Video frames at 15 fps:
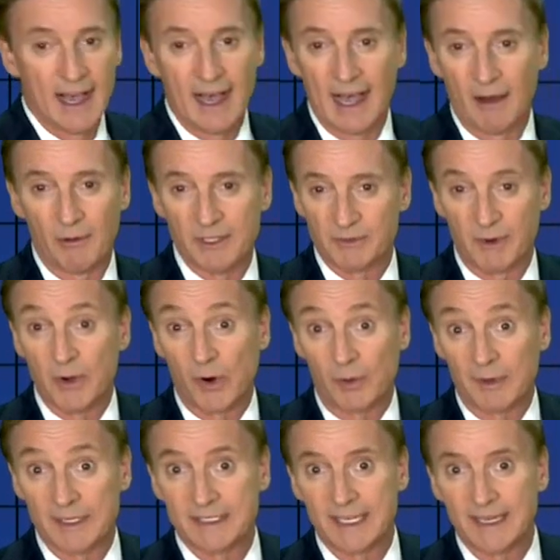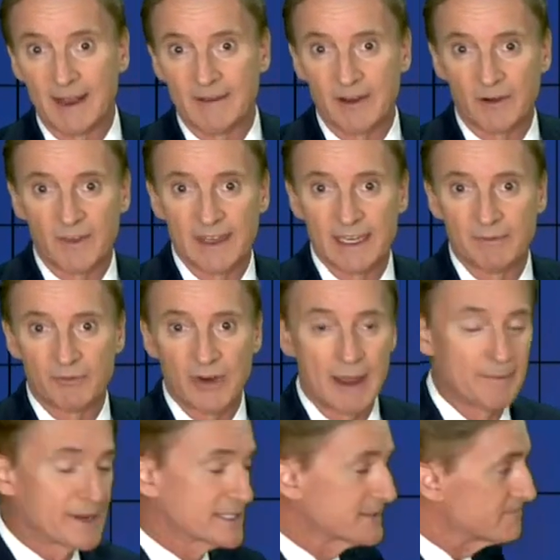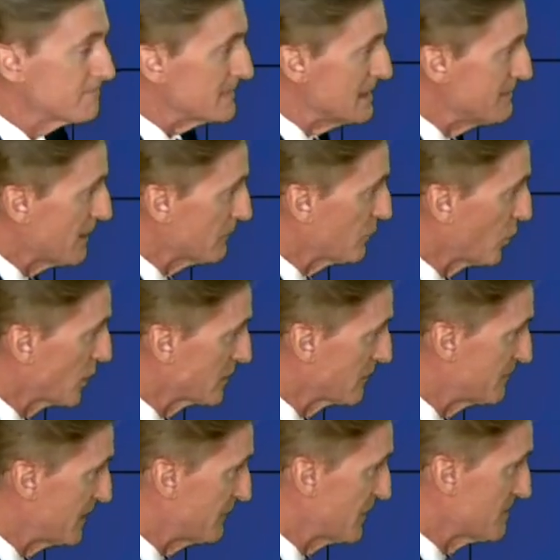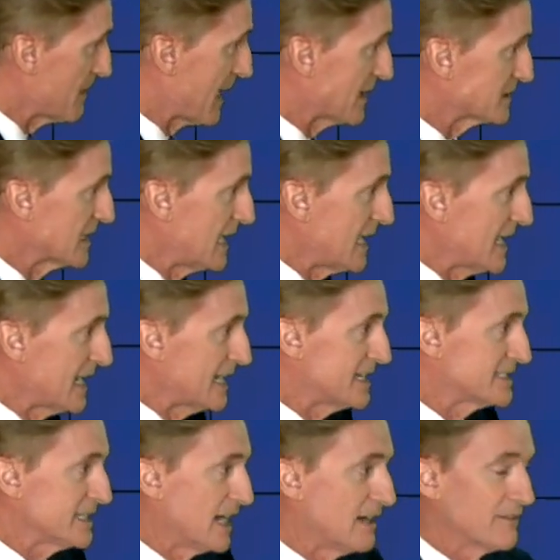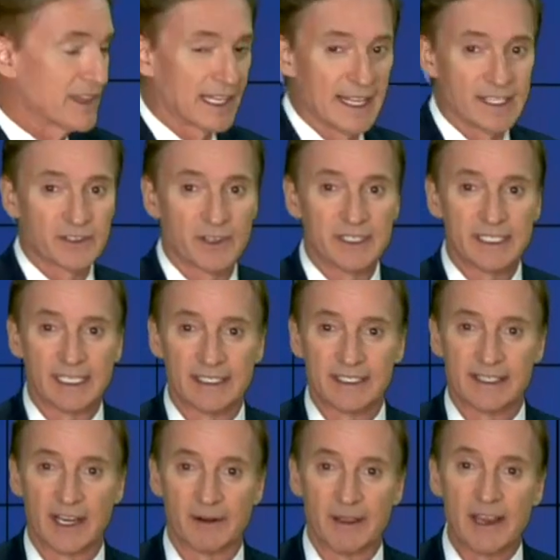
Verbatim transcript: uh, which we normally see down here in the deep tropics about 450 miles east of the Lesser Antilles there.